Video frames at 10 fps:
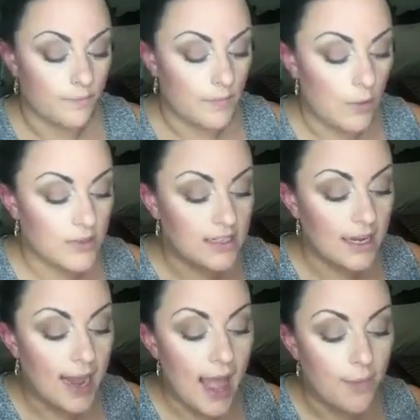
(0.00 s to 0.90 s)
And what's going to
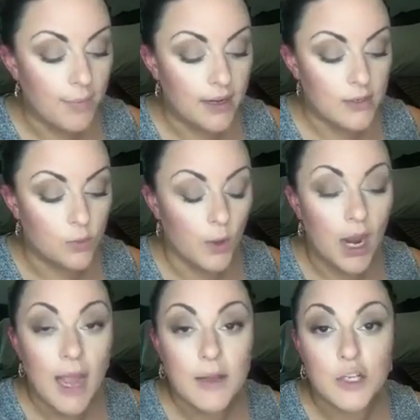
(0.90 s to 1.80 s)
happen is when
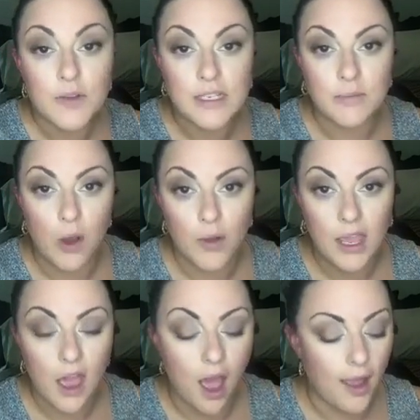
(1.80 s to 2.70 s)
I do a
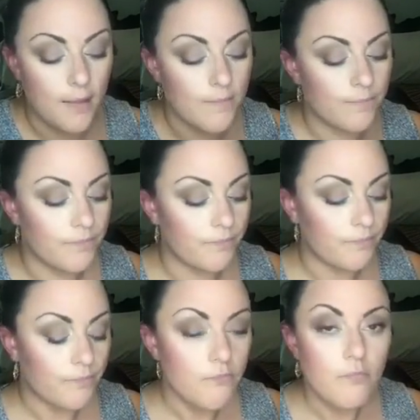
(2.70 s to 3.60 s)
smoky eye
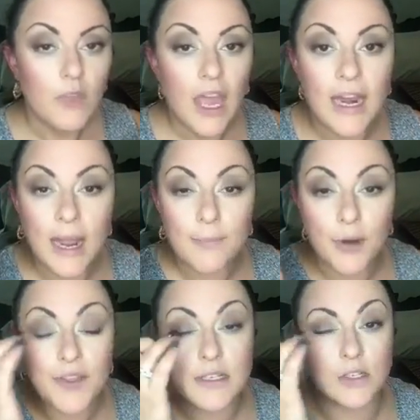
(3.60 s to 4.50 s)
and I
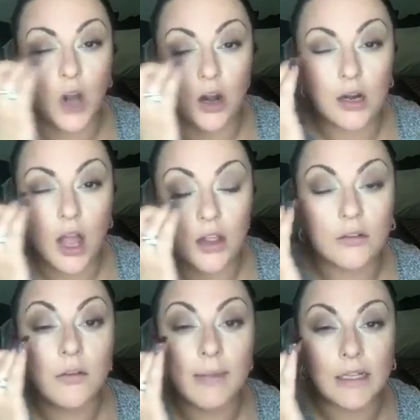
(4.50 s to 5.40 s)
put this dark color
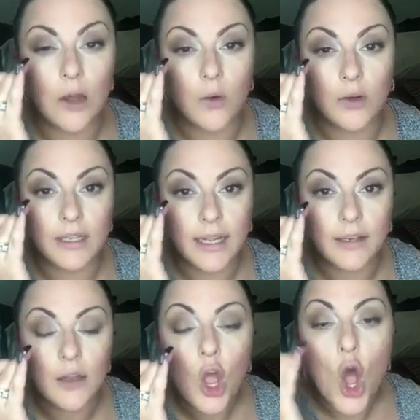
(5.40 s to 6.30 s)
on my lower
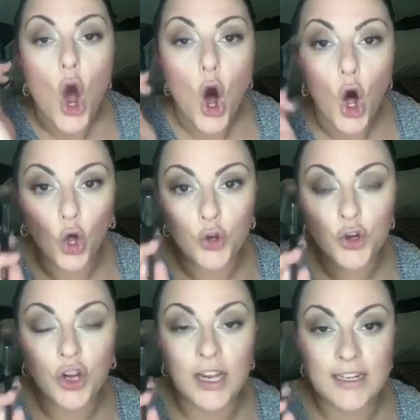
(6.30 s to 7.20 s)
lid, all
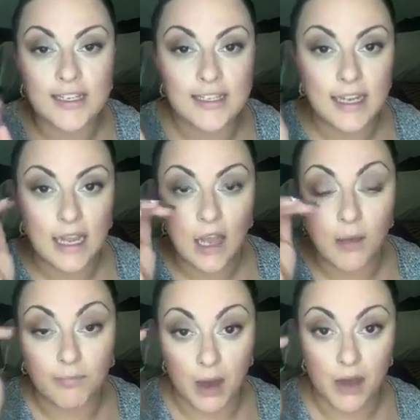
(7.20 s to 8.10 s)
you're going to see
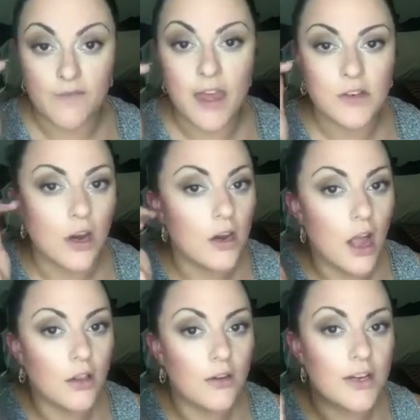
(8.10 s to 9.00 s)
above that dark
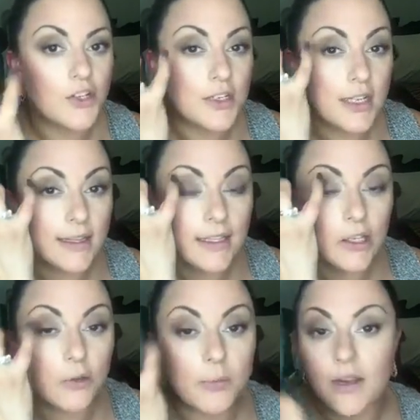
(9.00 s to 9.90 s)
color is just a
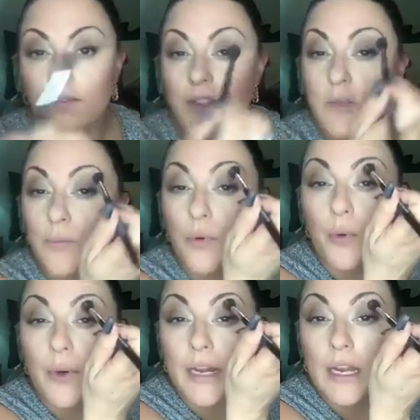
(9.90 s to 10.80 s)
little bit of this
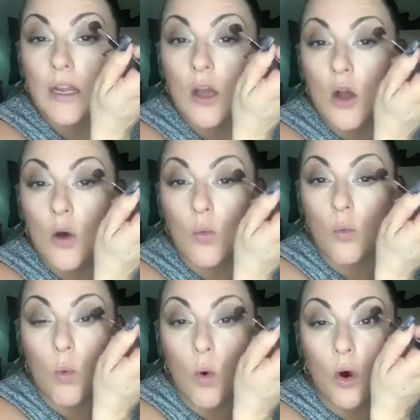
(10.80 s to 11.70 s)
pretty
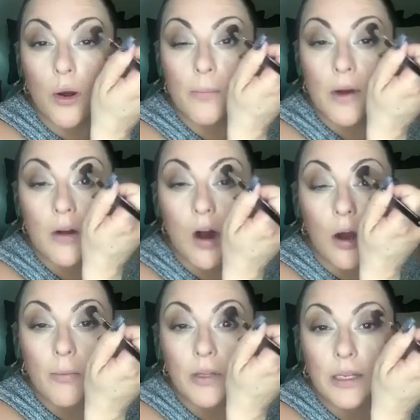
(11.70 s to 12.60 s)
warm
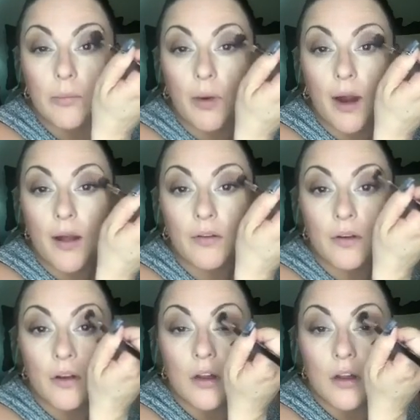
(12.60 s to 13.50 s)
caramely brown.
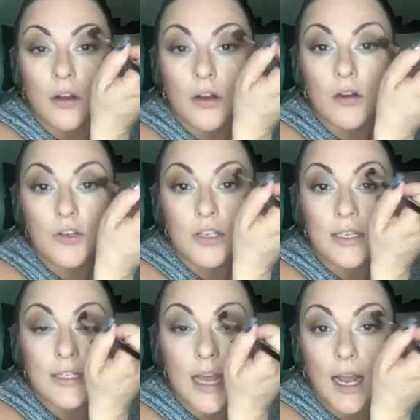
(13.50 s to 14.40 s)
Just a
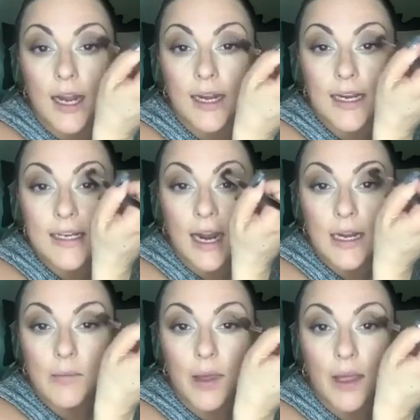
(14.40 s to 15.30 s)
tiny,
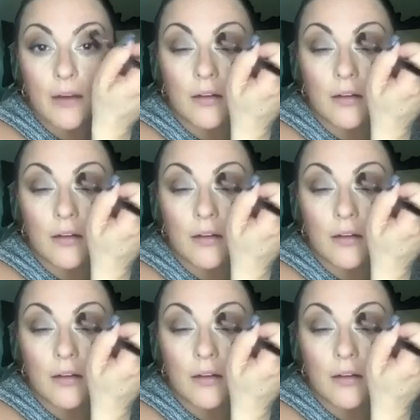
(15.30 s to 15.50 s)
tiny bit.